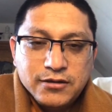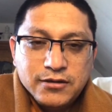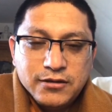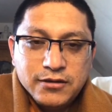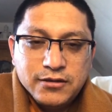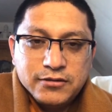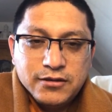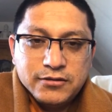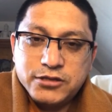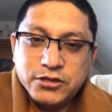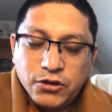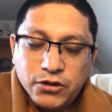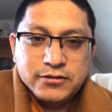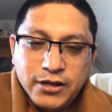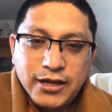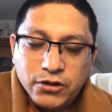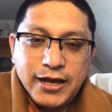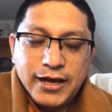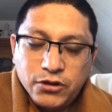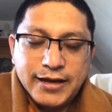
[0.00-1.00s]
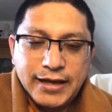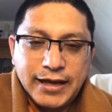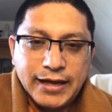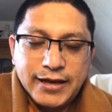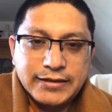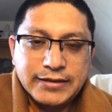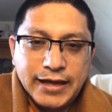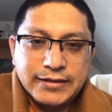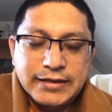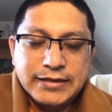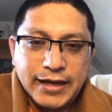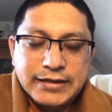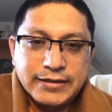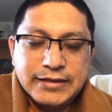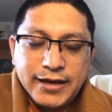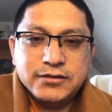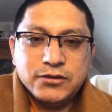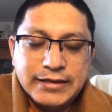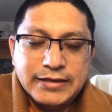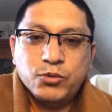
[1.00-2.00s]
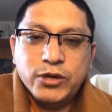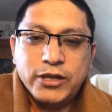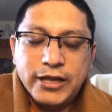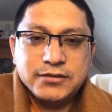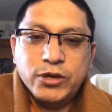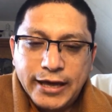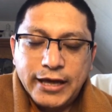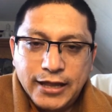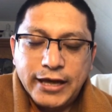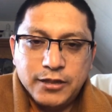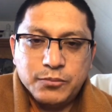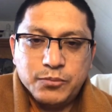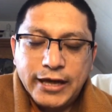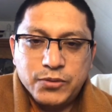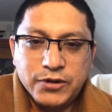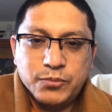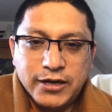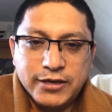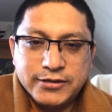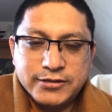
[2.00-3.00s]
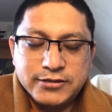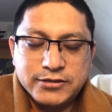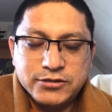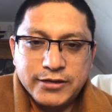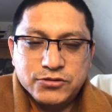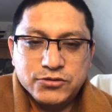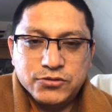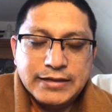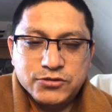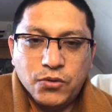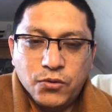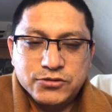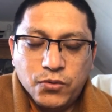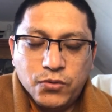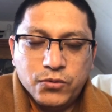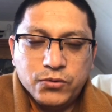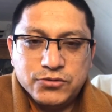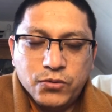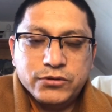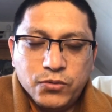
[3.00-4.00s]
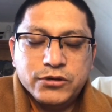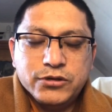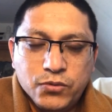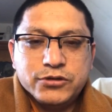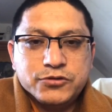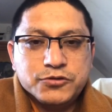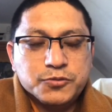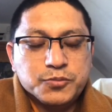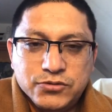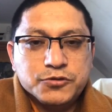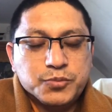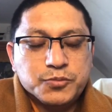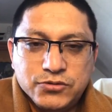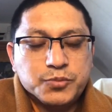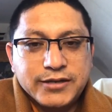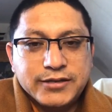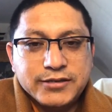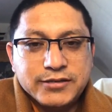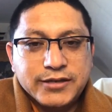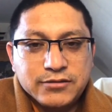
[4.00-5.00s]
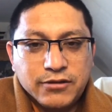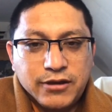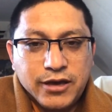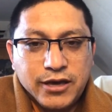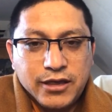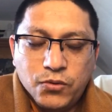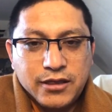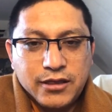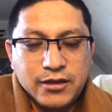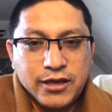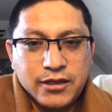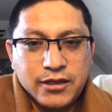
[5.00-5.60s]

this online at least will help us all to practice together.